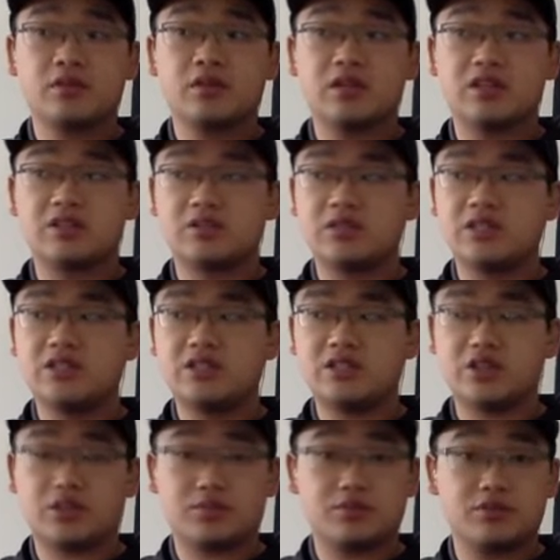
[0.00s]
It's
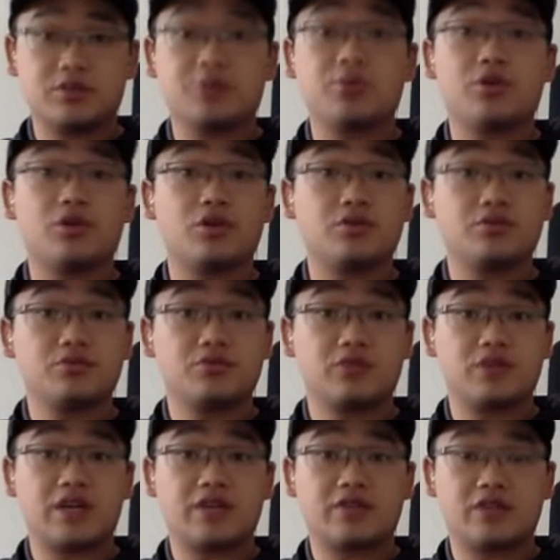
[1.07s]
easier to pull
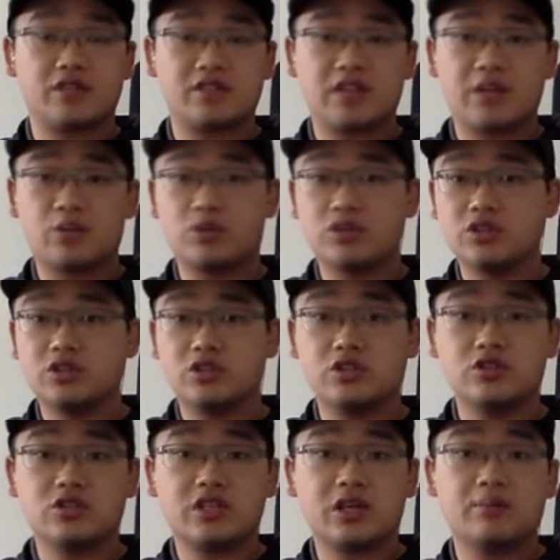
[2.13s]
right after I slap. When you're
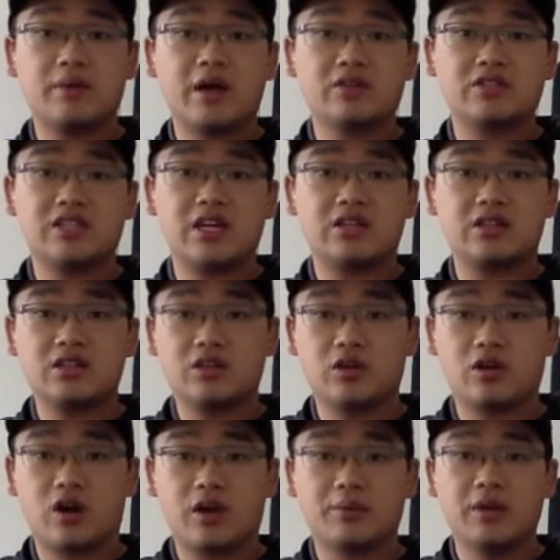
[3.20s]
using a bounce technique, your
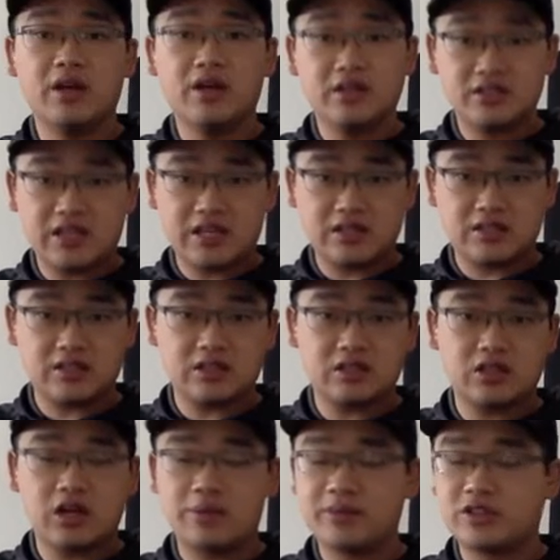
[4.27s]
arm tends to,
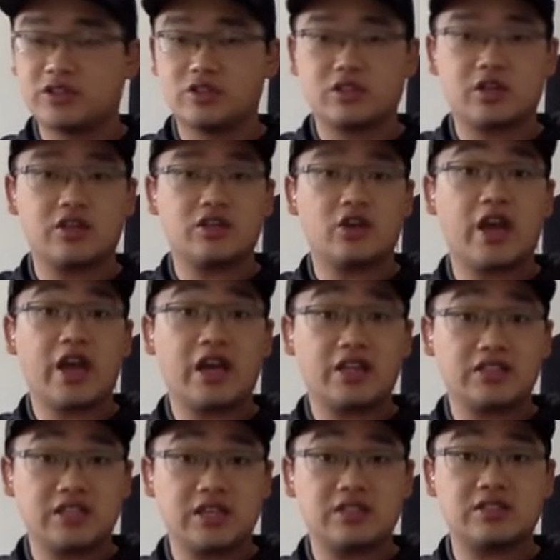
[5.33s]
your hand
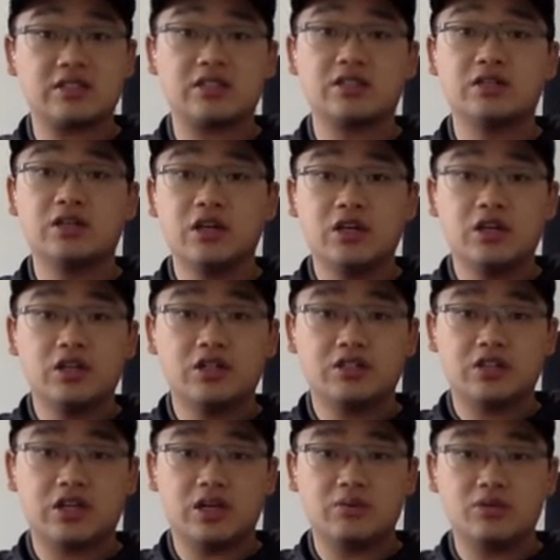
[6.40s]
tends
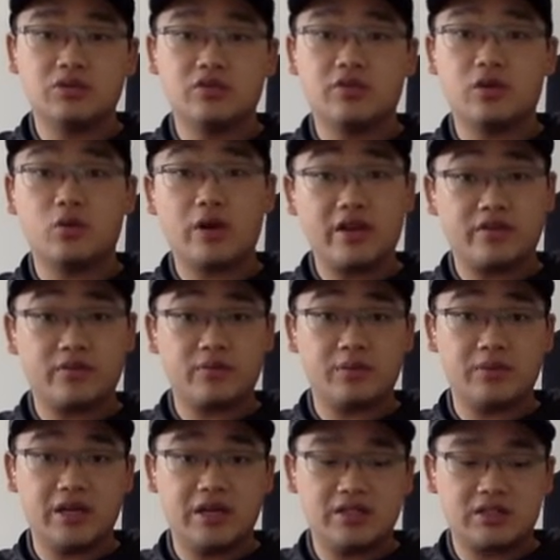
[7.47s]
to move away from the
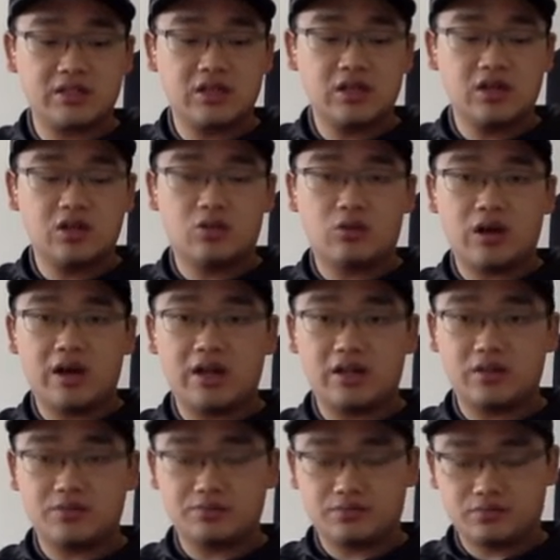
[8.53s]
bass, while